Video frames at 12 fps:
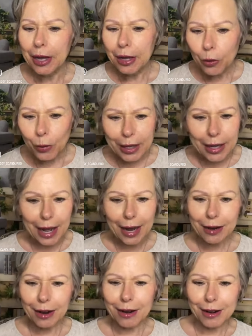We got
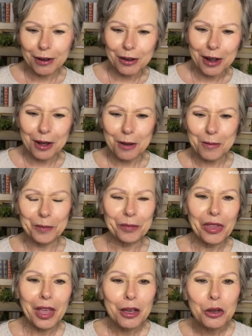our
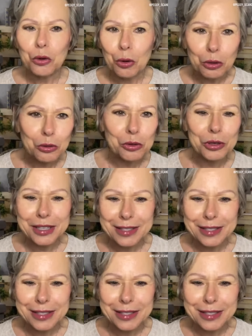groceries